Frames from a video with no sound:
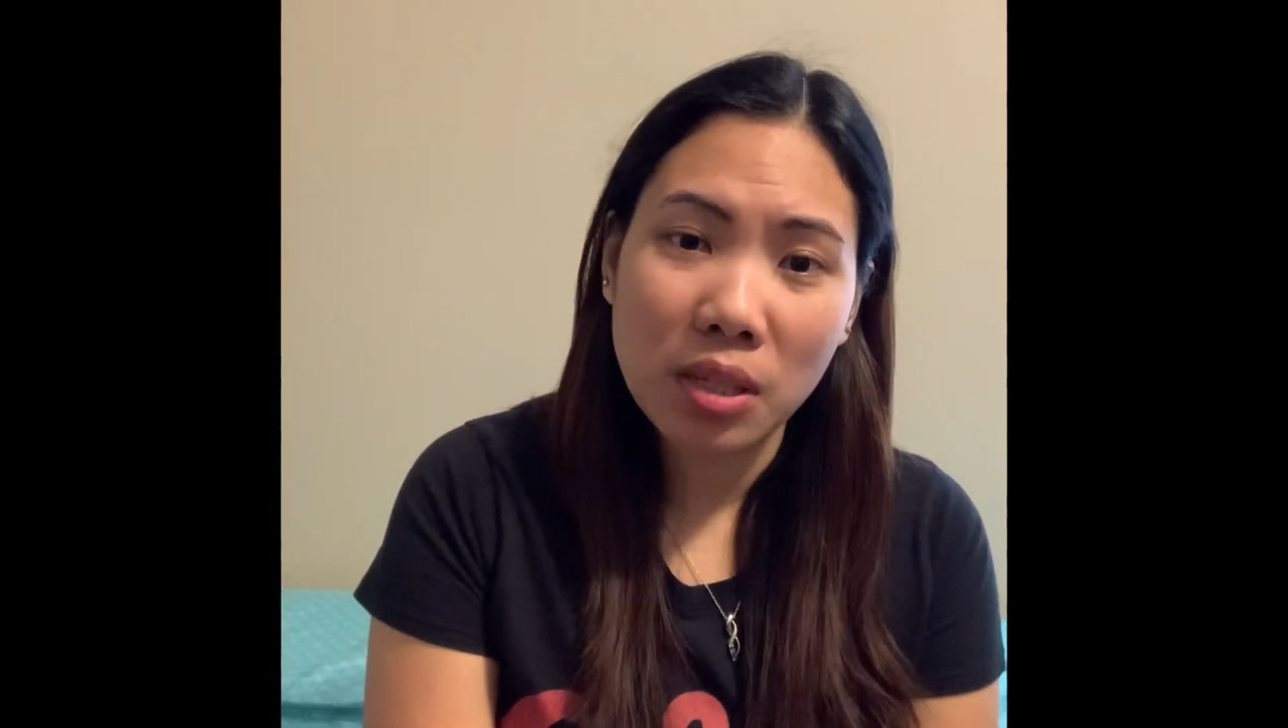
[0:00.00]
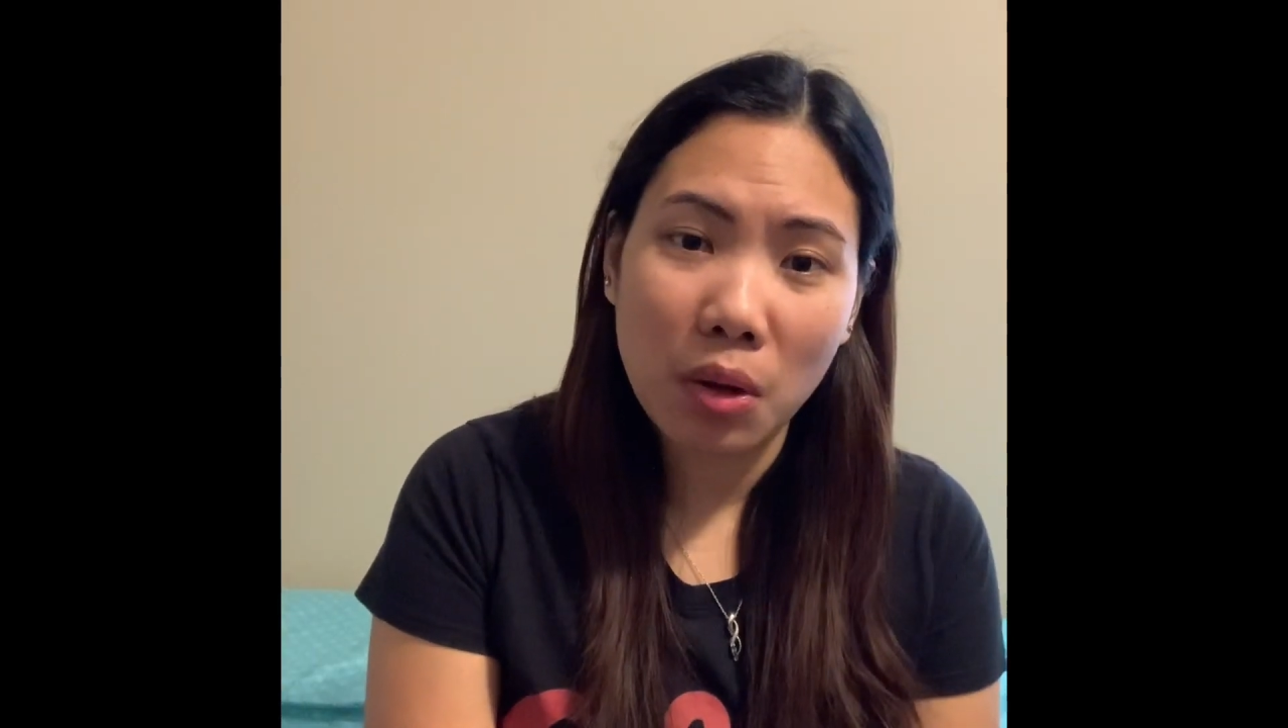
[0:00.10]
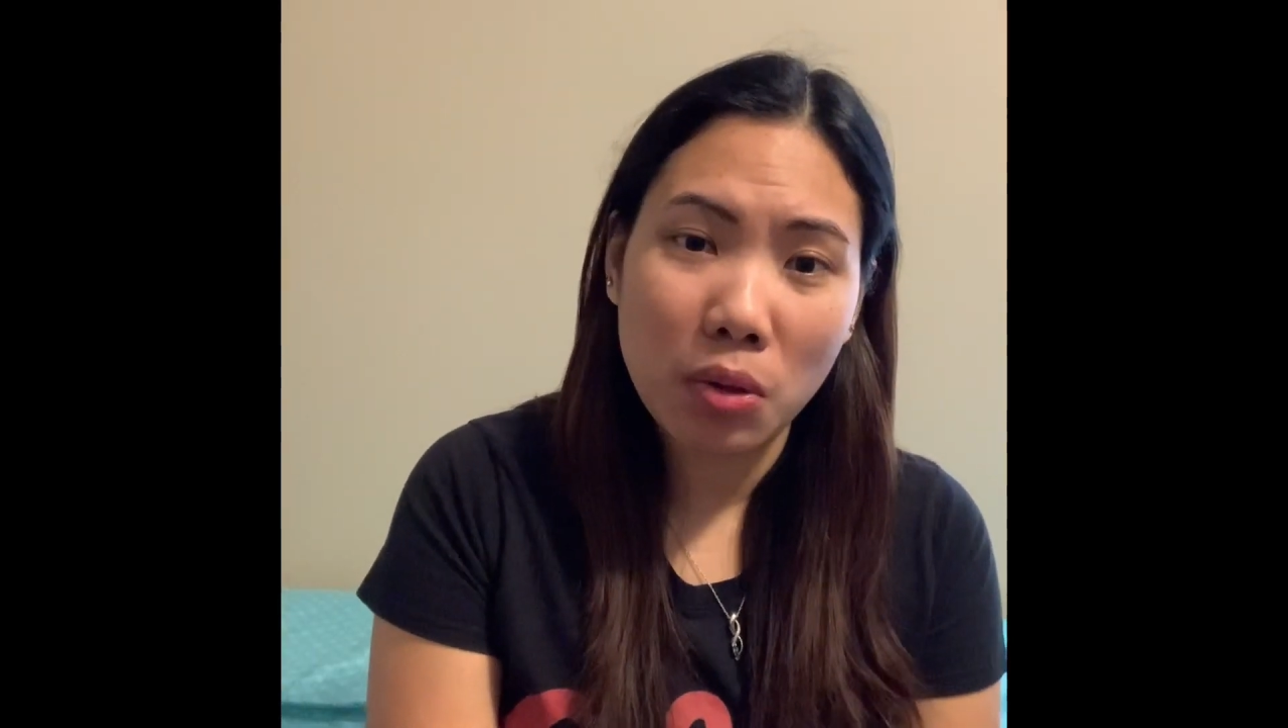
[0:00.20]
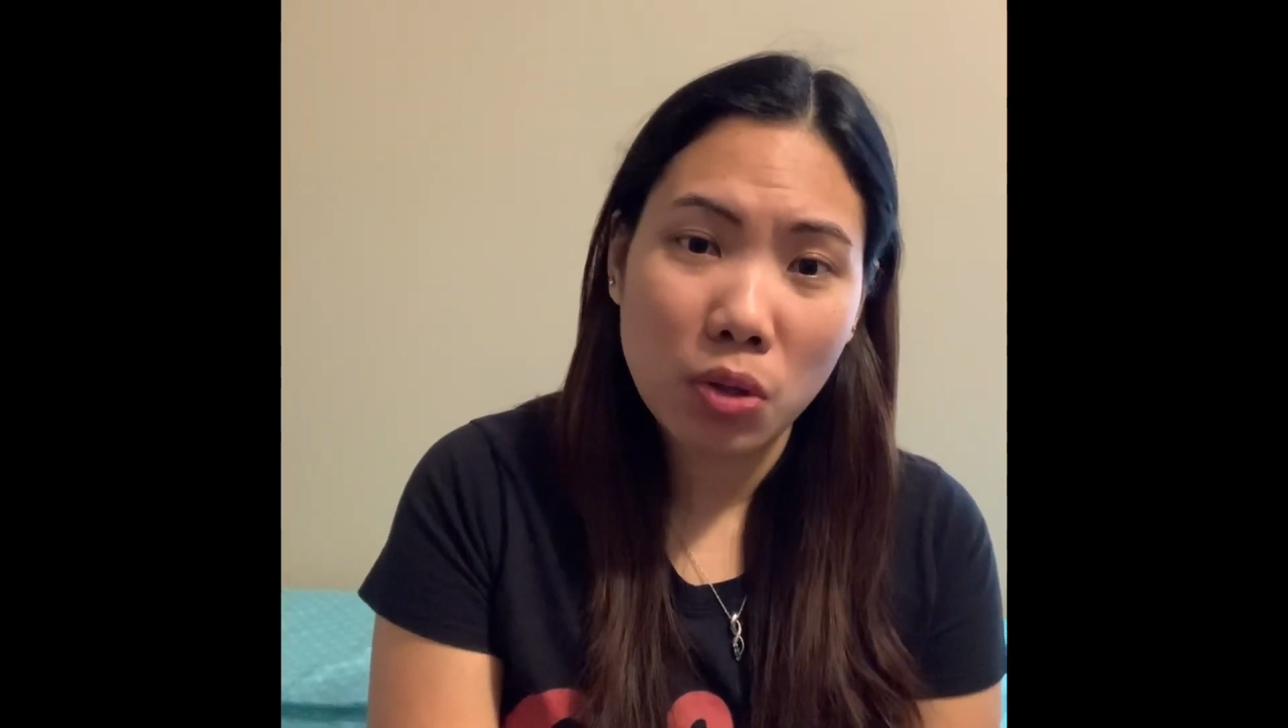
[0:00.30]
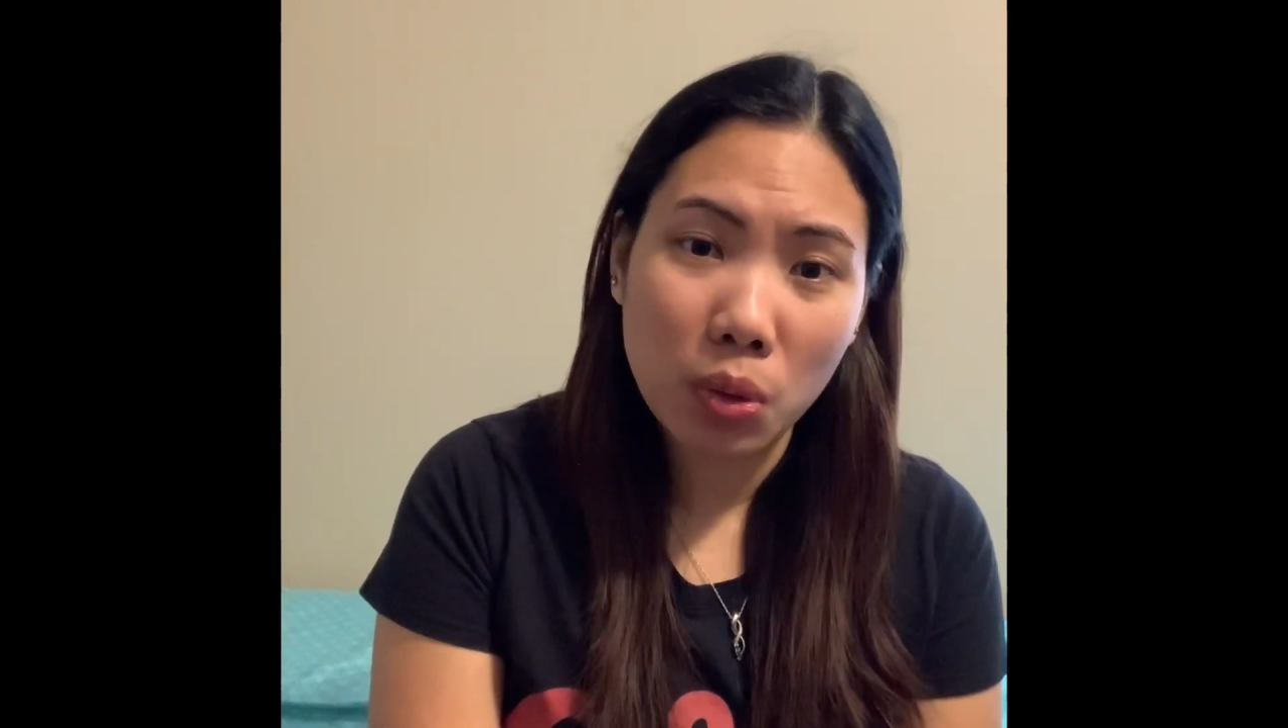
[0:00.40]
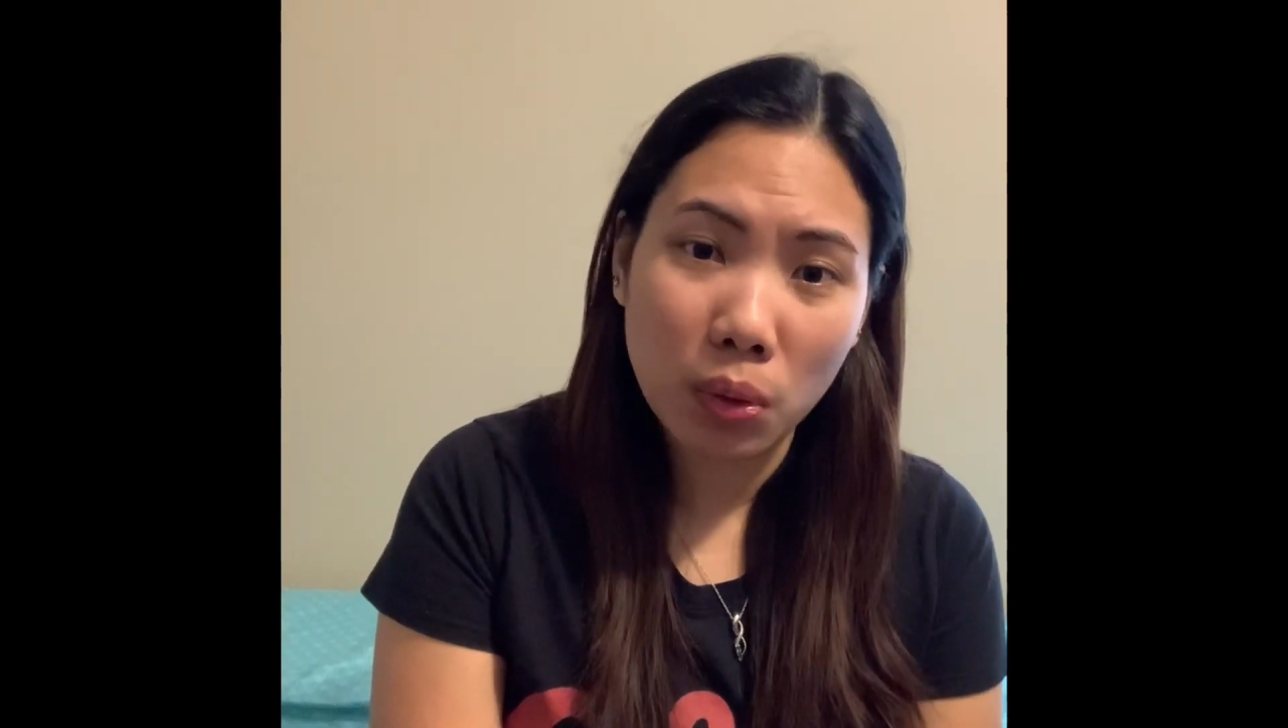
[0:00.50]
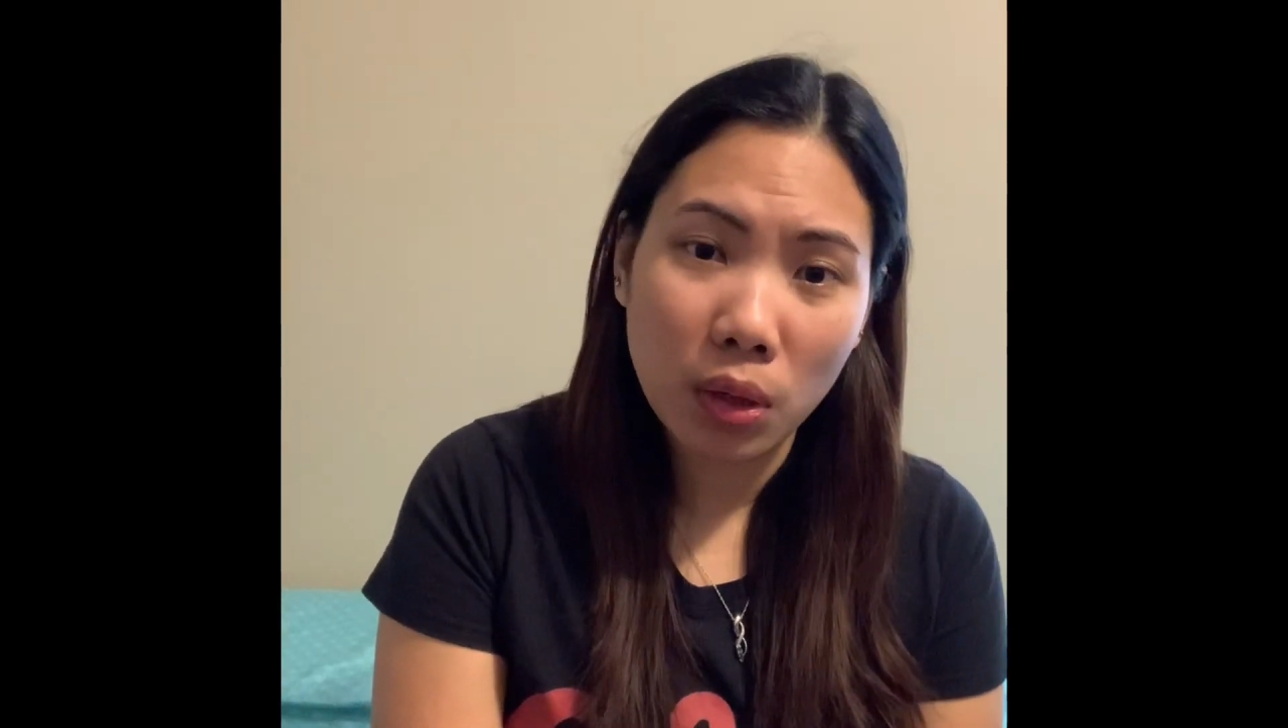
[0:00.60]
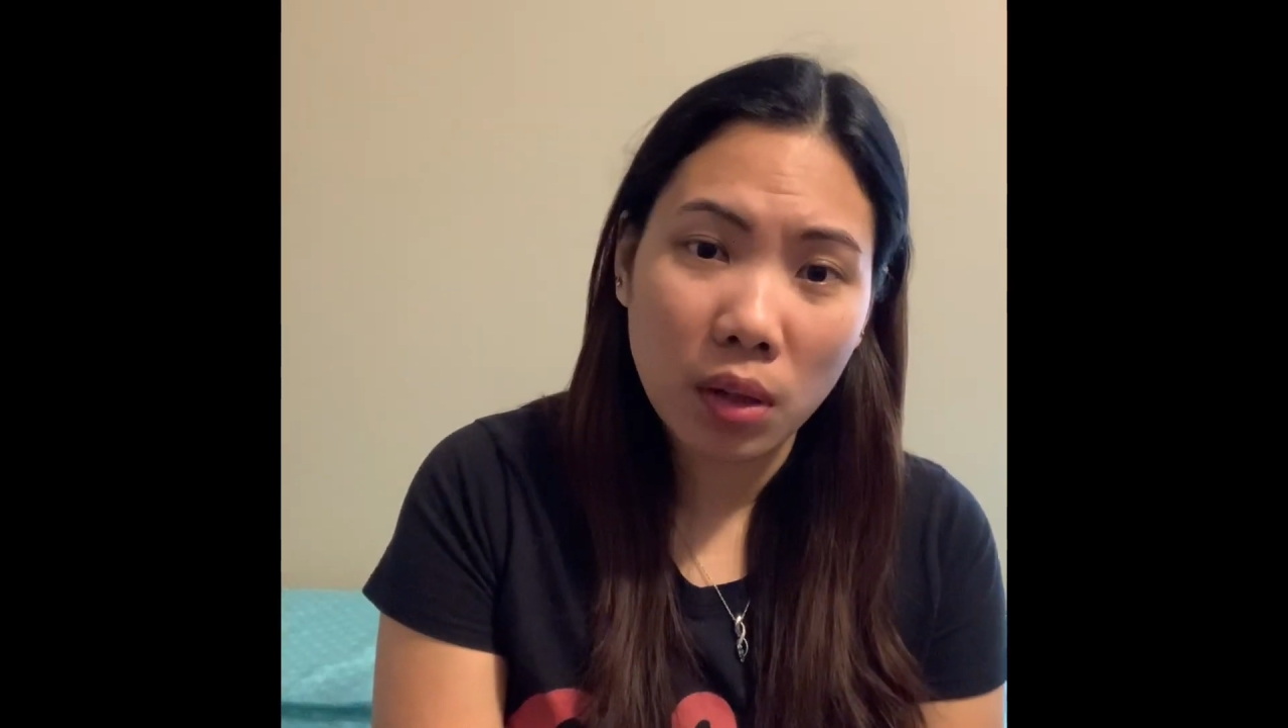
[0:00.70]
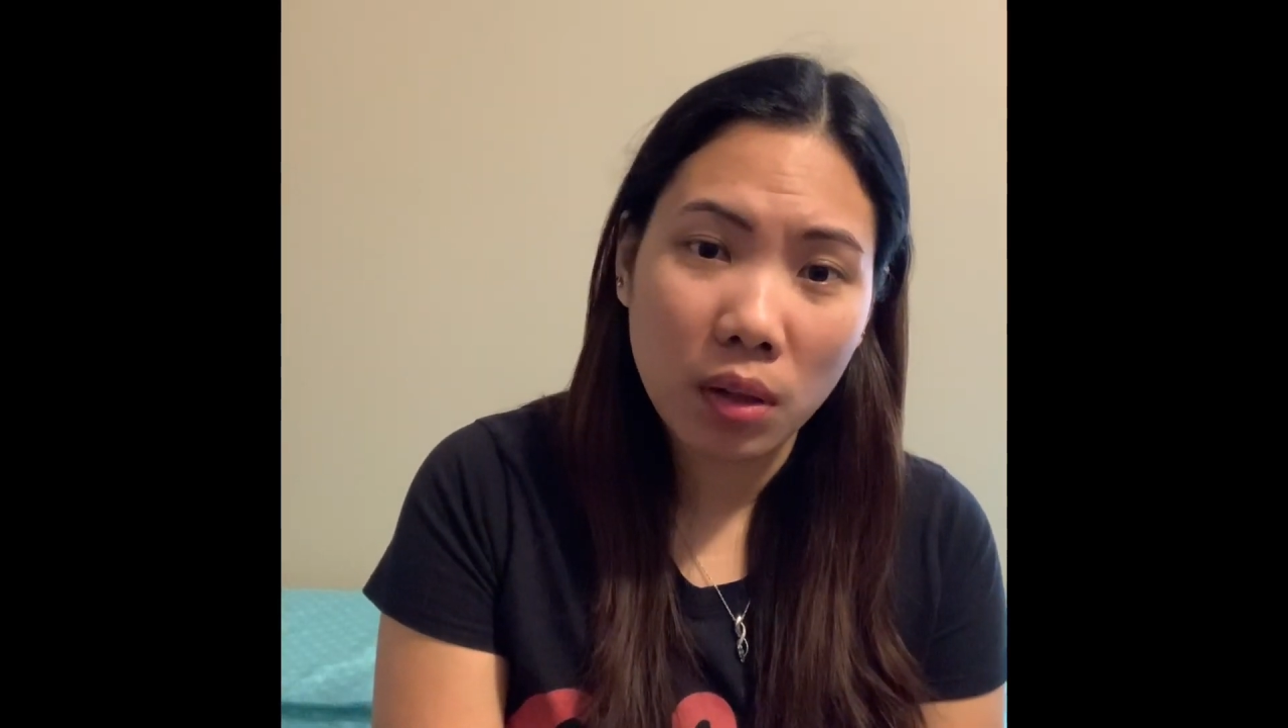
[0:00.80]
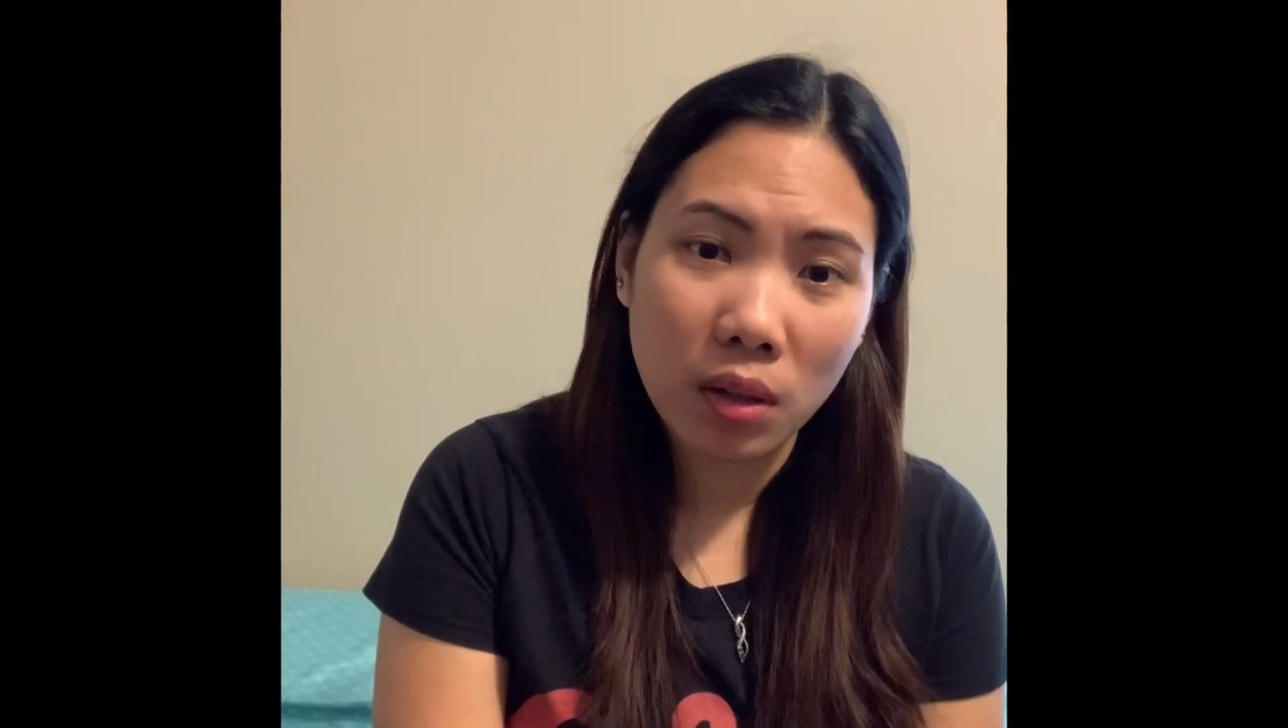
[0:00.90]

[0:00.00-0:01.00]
consul,